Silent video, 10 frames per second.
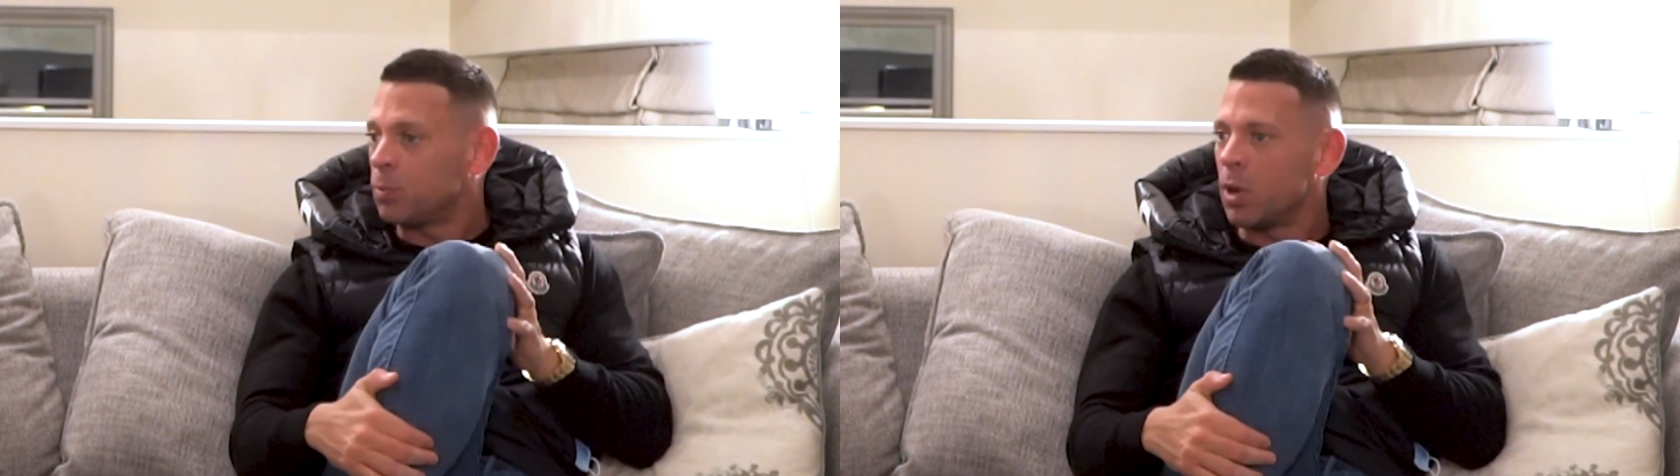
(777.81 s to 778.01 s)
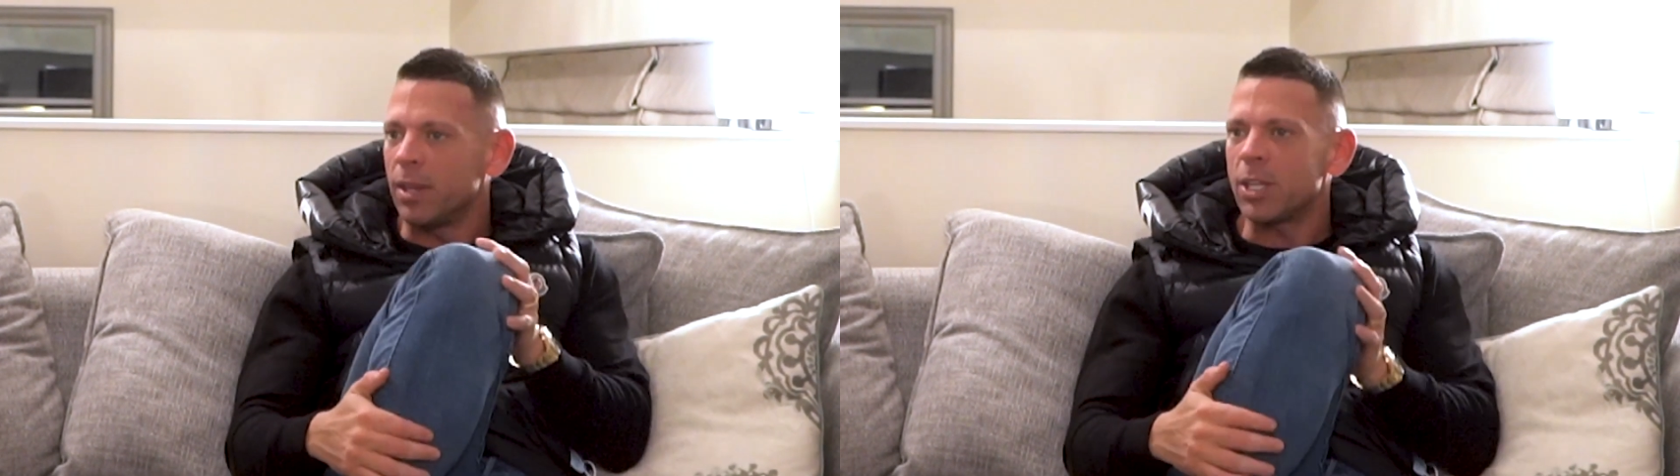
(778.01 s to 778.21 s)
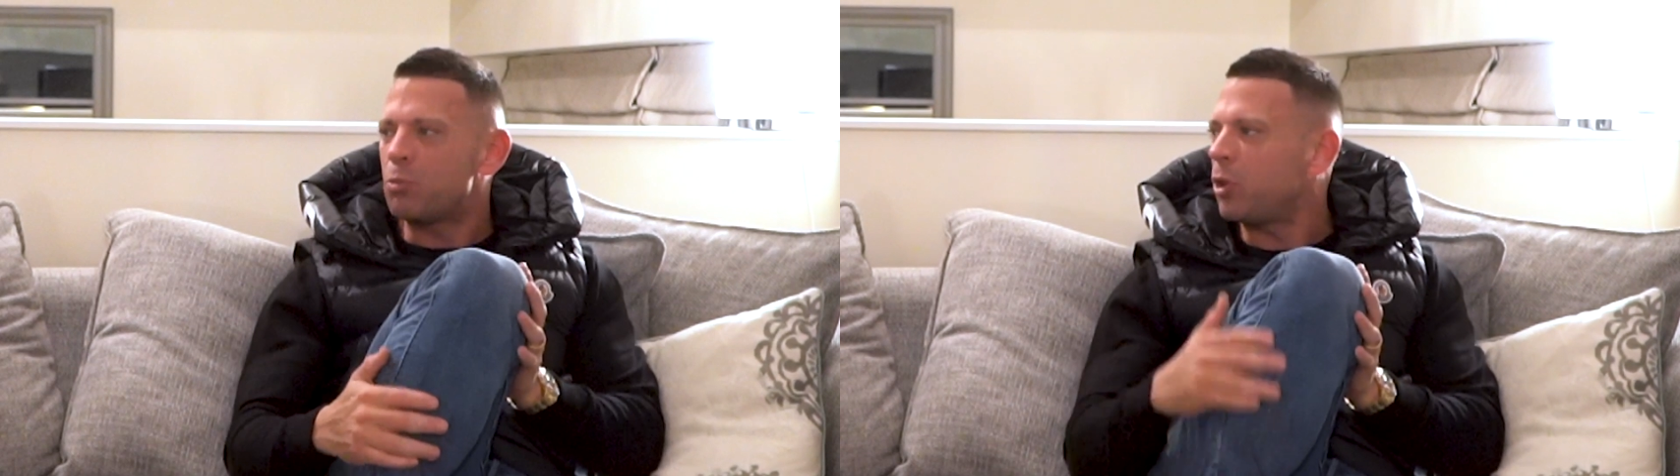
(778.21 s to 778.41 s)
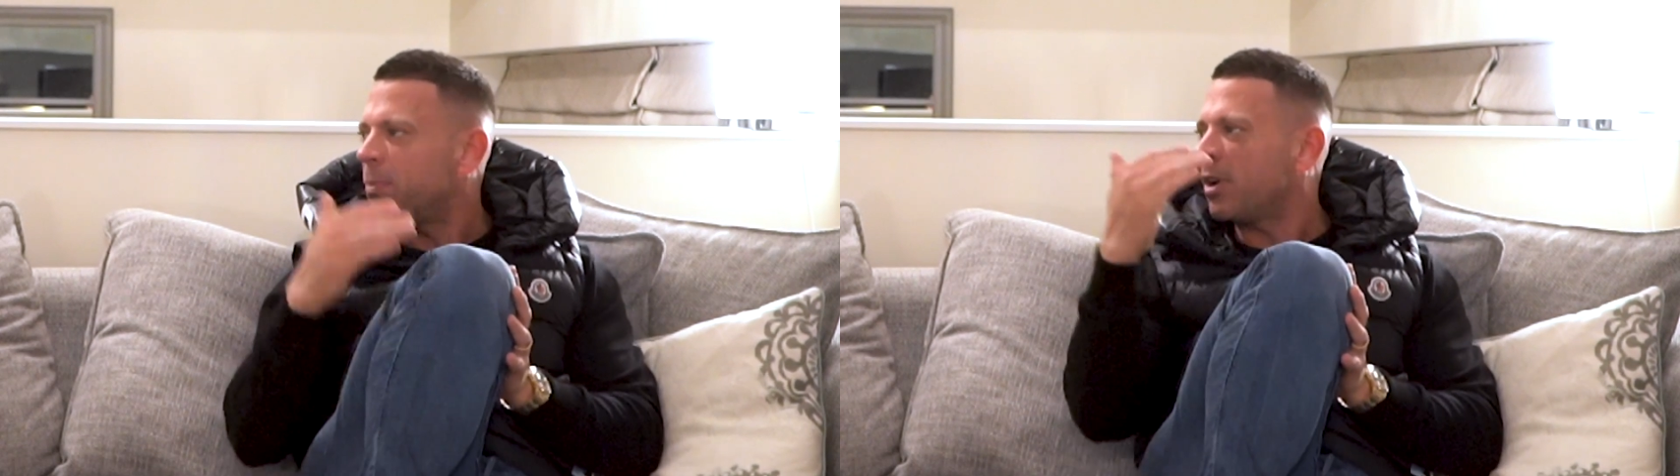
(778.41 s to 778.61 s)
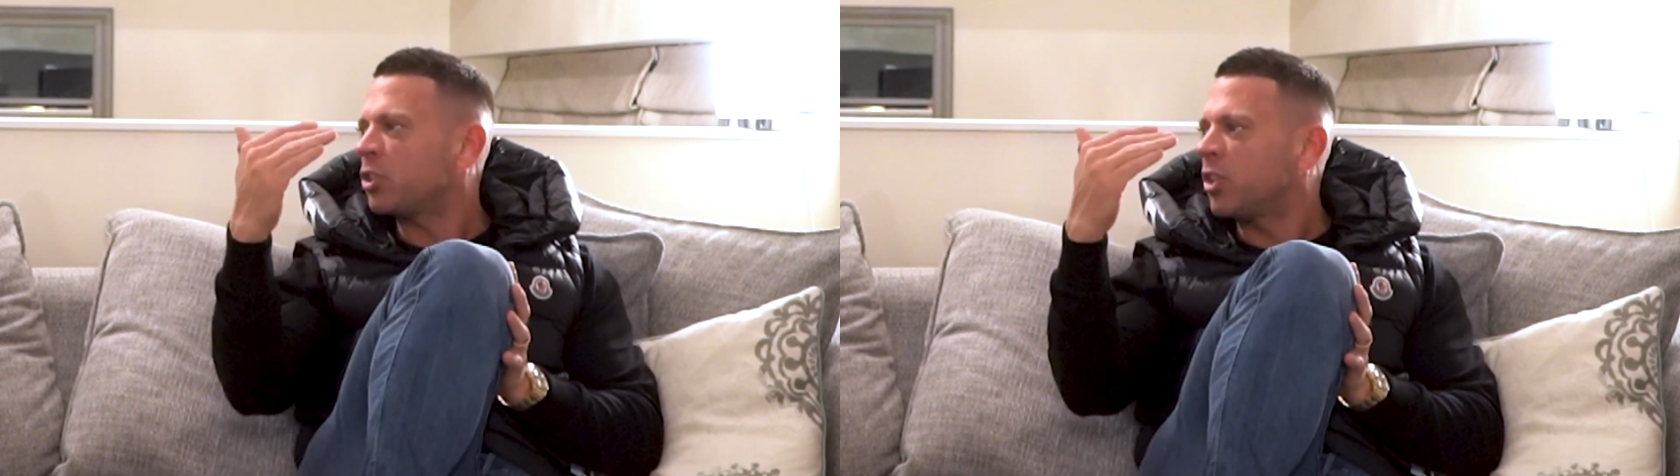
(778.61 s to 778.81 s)
but that's pretty
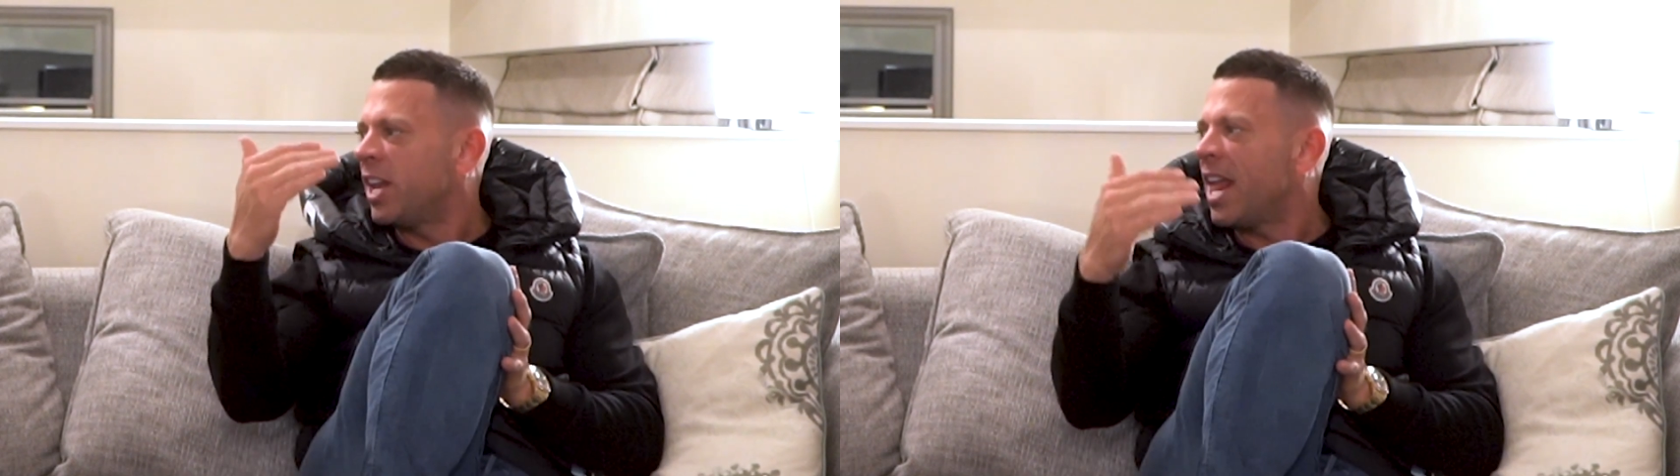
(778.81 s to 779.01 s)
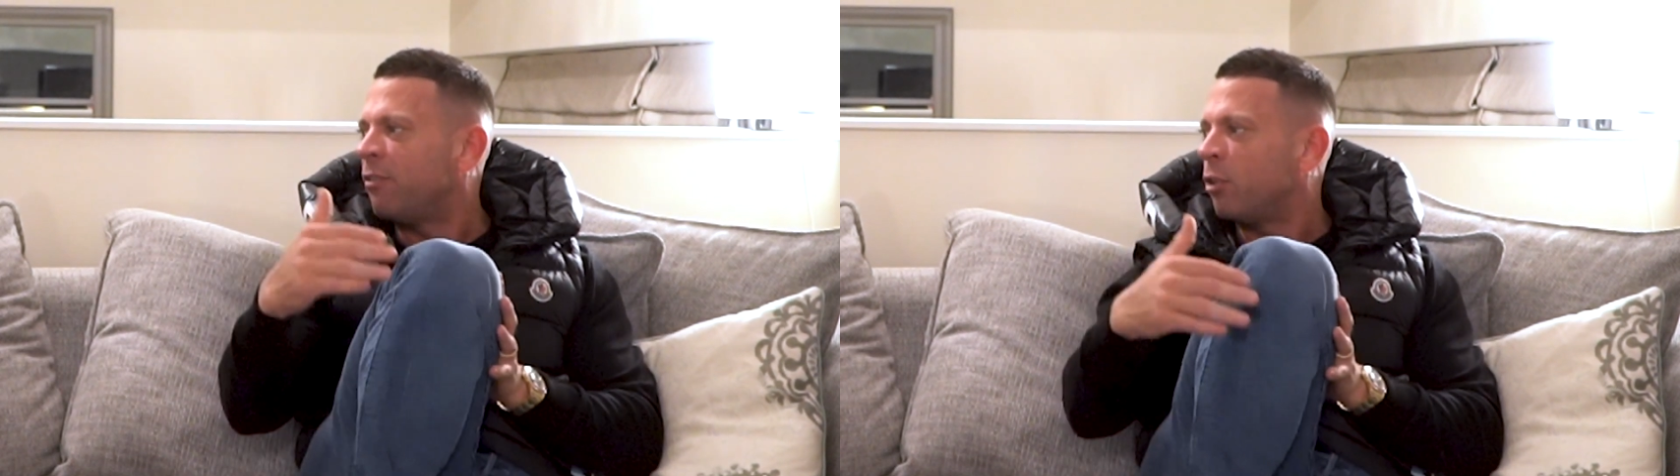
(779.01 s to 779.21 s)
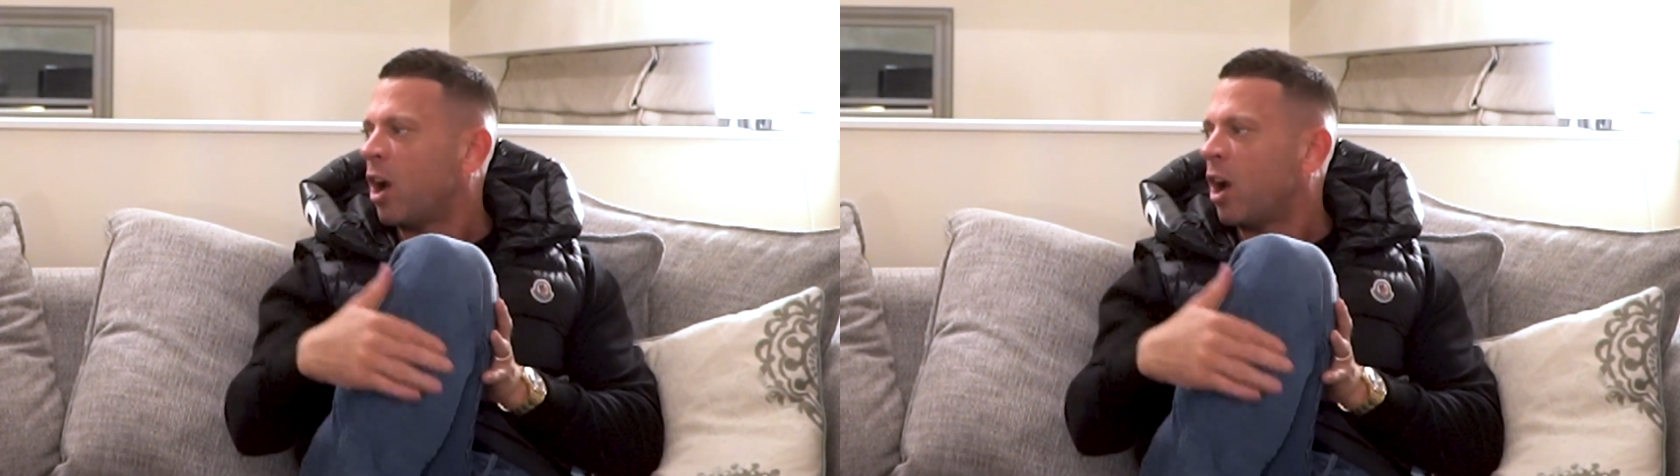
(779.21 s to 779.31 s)
much the level